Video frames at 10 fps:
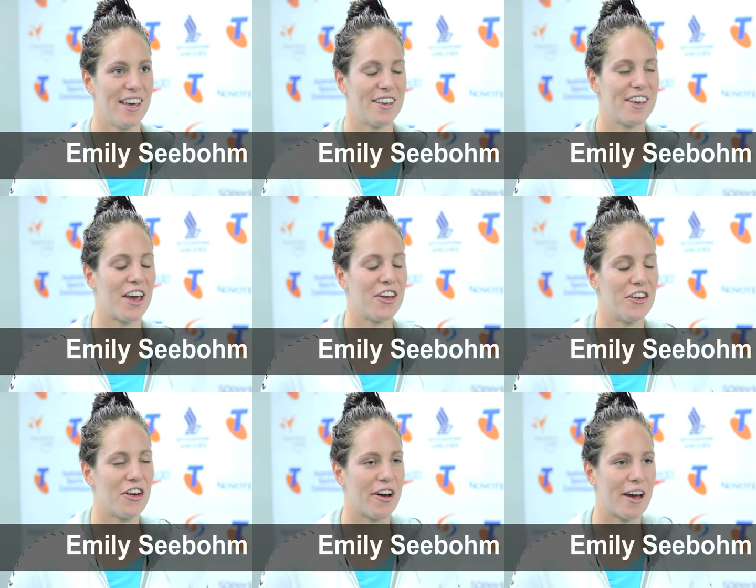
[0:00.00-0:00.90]
Yeah, you
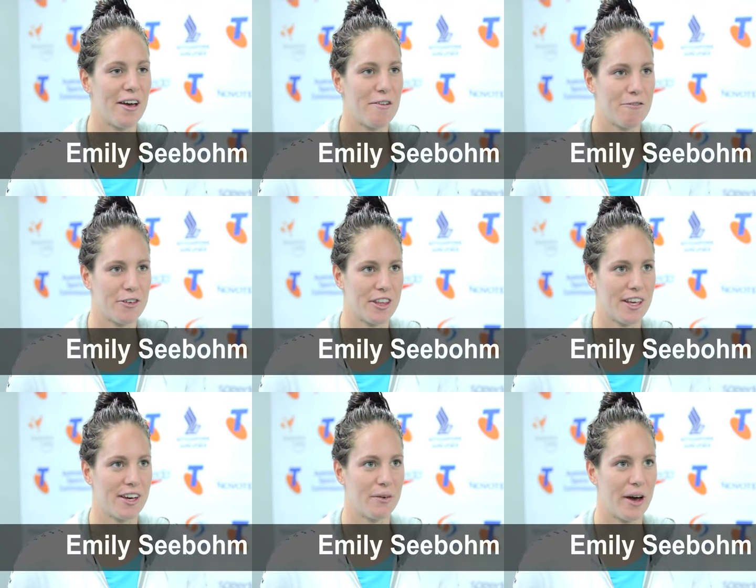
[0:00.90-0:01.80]
know, I'm
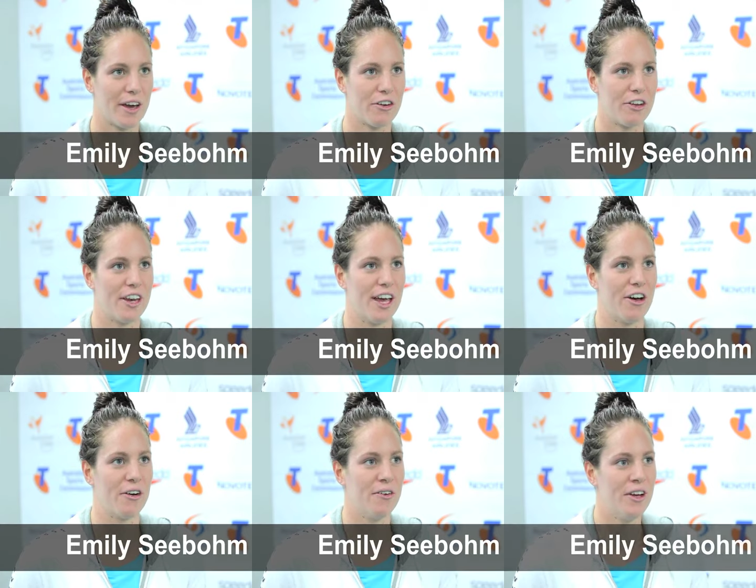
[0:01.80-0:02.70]
feeling quite good
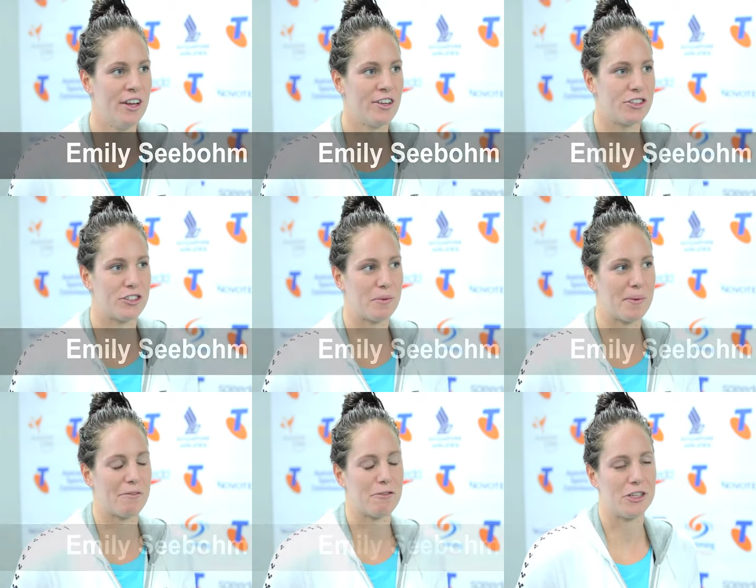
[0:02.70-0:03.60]
now, just a
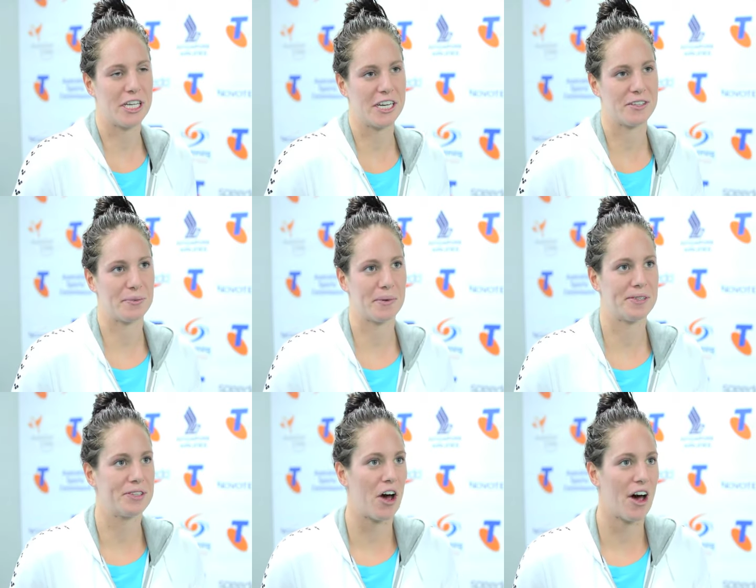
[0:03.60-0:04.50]
bit fatigued and a
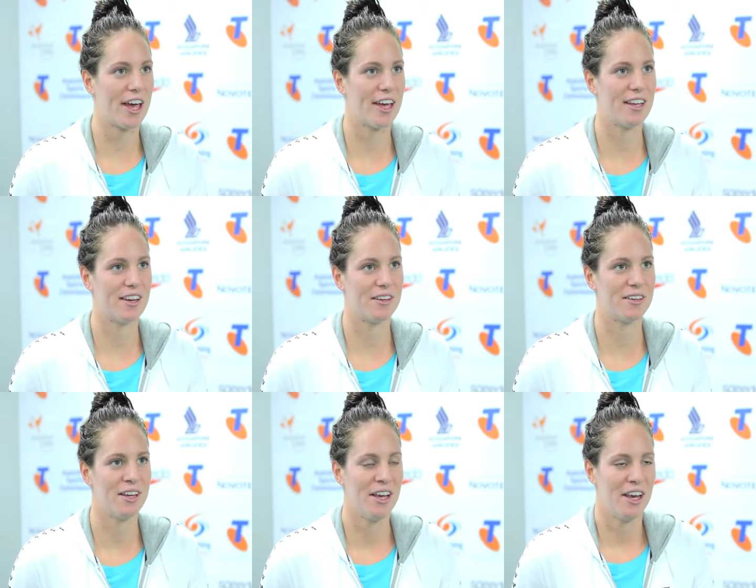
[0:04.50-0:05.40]
bit tired
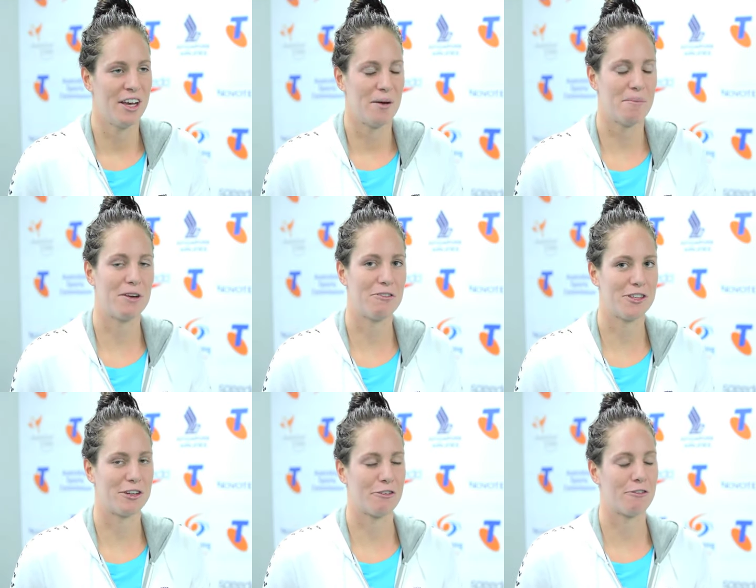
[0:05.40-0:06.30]
and a bit of a
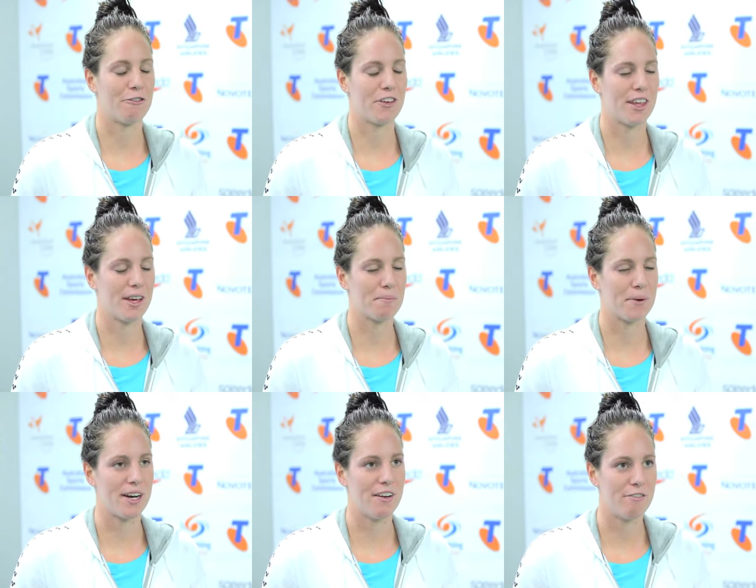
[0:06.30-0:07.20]
different feeling,
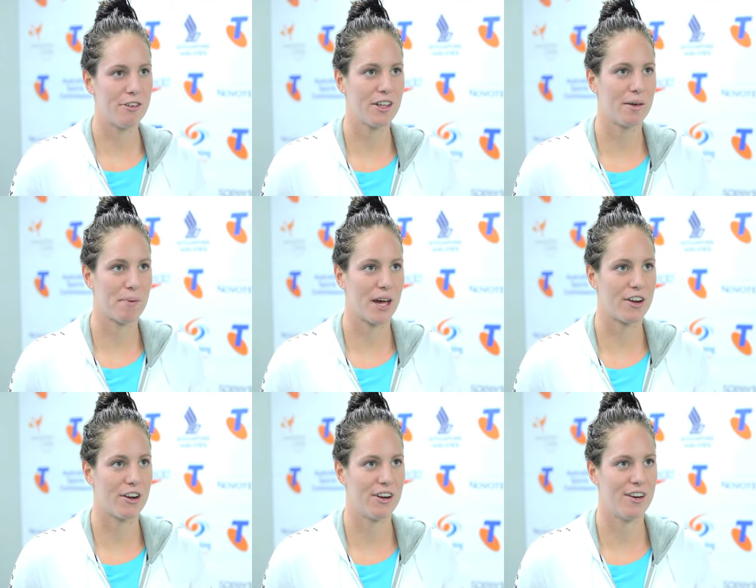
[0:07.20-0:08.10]
but feeling
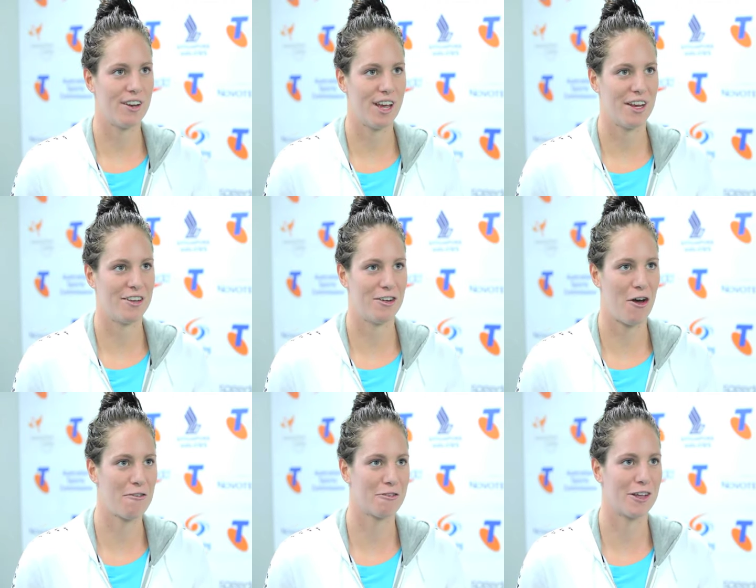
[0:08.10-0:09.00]
better and
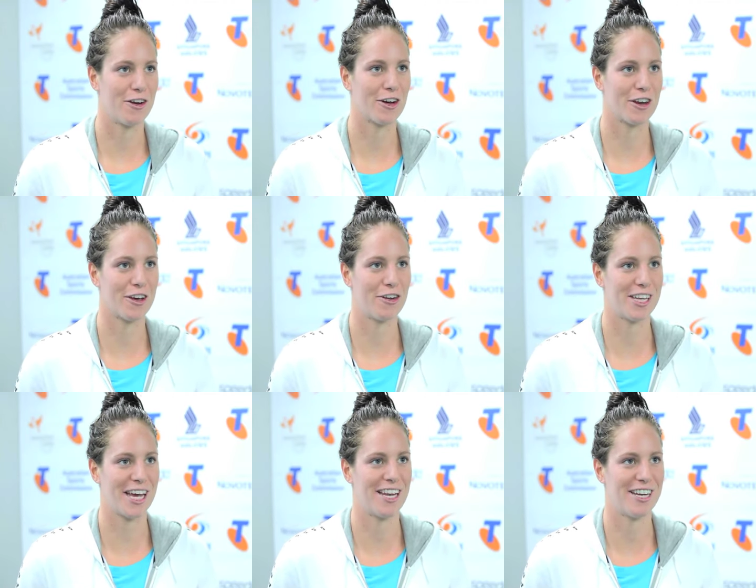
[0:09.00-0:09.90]
hopefully not going to go
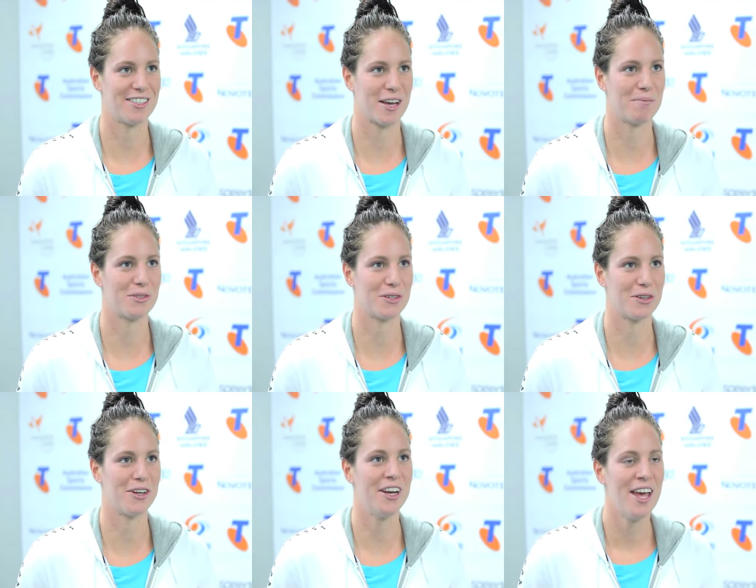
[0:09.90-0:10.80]
down anytime
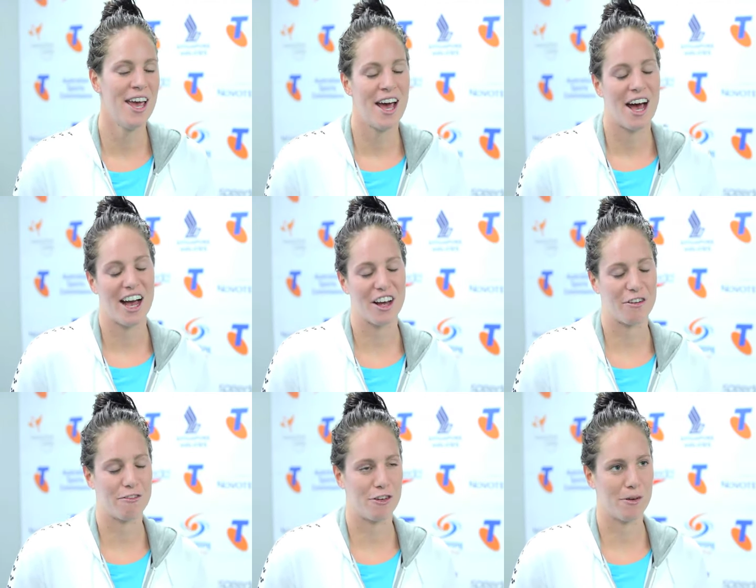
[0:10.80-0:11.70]
soon. I got
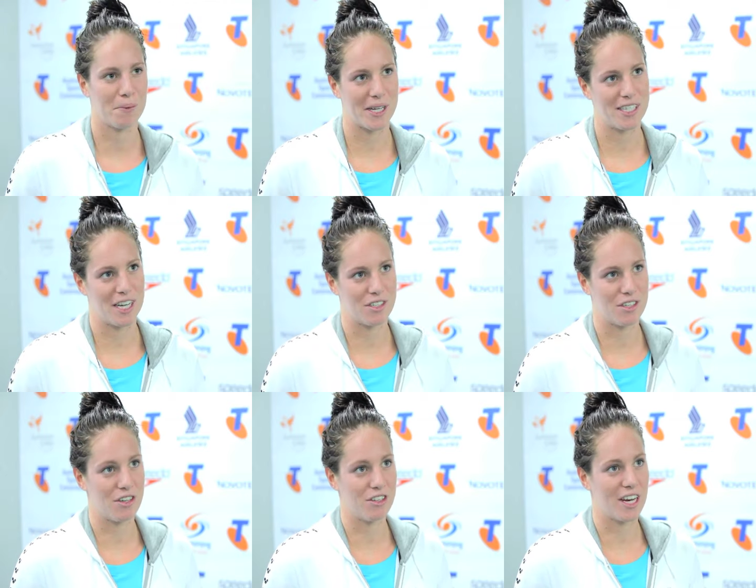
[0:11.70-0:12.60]
a few blood
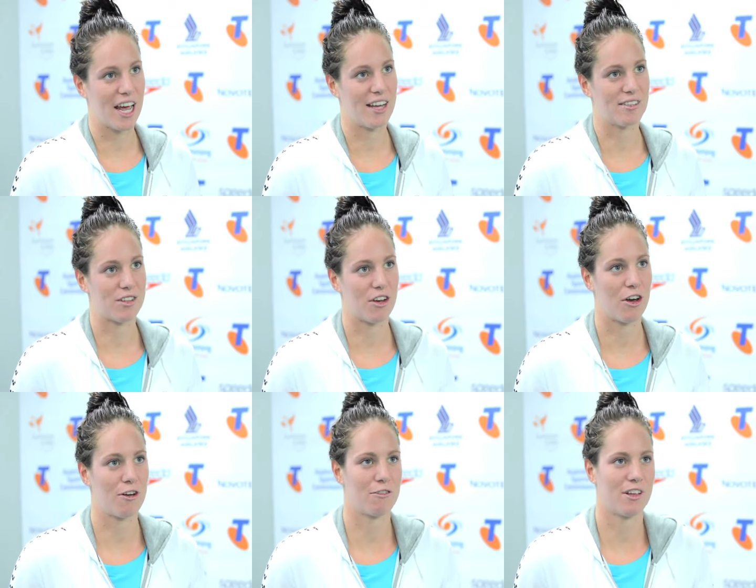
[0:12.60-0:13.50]
tests to do today, so
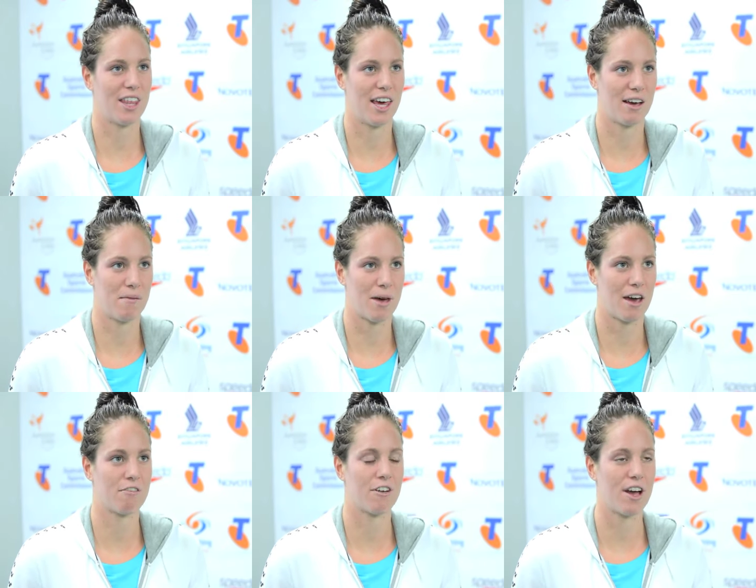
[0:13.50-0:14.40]
hopefully they come
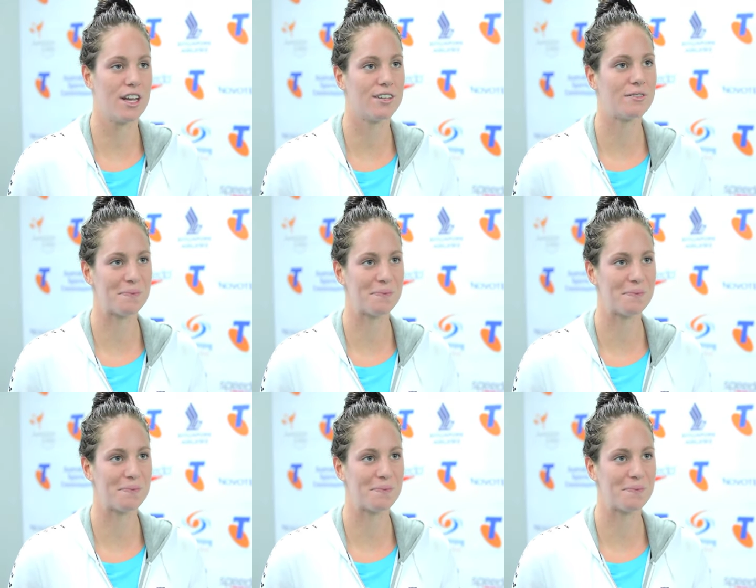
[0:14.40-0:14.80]
back fine.